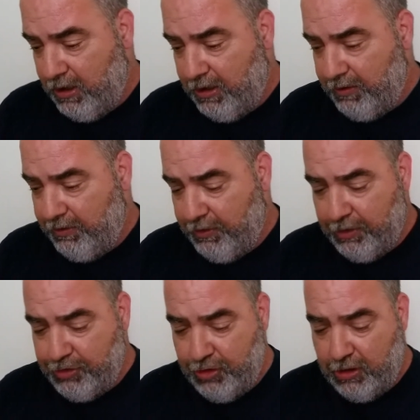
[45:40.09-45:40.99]

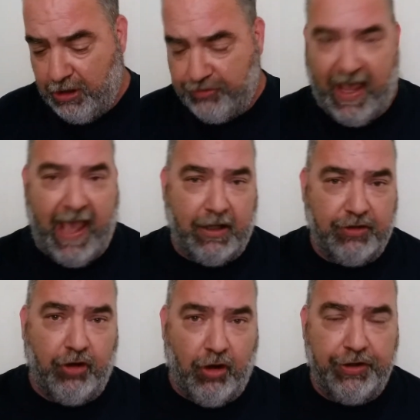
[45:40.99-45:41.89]
Taggart's
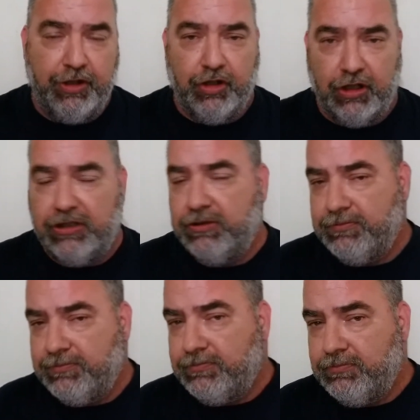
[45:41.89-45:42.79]
on the hook
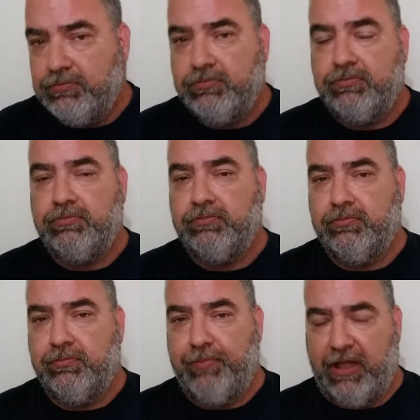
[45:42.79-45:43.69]

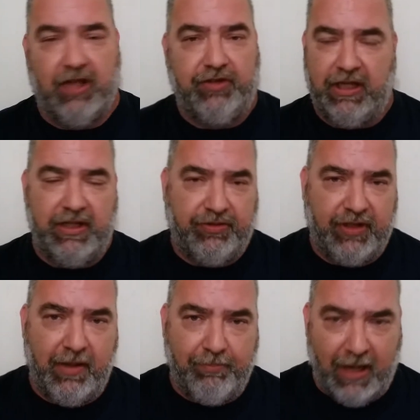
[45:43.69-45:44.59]
because he didn't set a
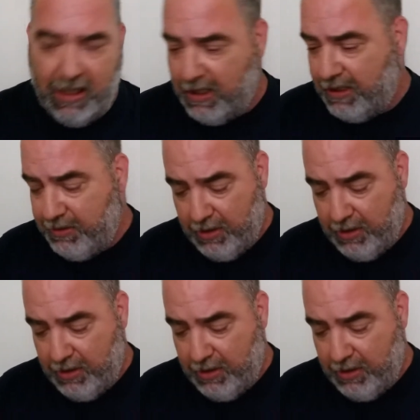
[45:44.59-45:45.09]
bond.